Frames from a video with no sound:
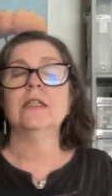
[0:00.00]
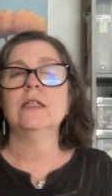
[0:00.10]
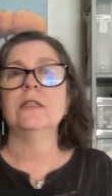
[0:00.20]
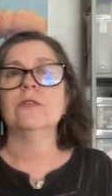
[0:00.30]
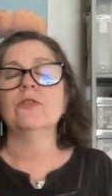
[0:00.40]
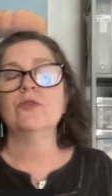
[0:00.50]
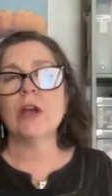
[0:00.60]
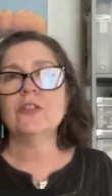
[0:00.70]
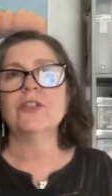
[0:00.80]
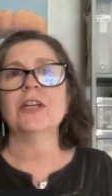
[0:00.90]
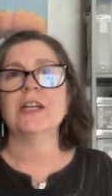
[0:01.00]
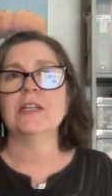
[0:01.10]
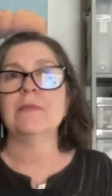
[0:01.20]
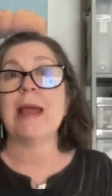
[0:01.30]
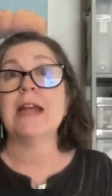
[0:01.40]
the structure can
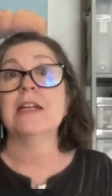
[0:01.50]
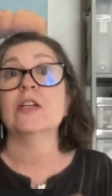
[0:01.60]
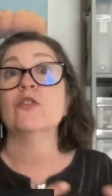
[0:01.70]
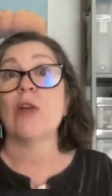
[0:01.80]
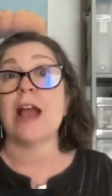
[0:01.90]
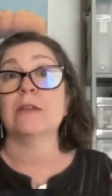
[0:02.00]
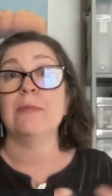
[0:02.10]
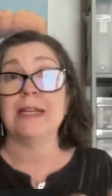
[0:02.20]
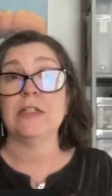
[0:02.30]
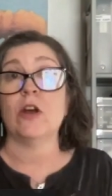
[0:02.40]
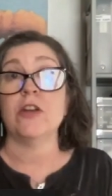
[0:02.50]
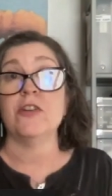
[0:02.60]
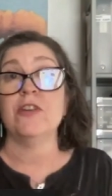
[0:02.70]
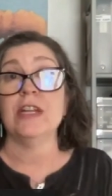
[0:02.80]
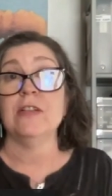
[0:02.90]
expand and contract based on your
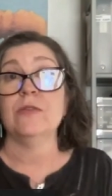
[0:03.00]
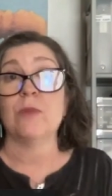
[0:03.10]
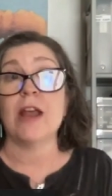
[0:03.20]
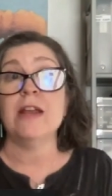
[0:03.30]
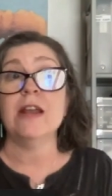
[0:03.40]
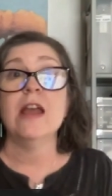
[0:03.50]
needs, right?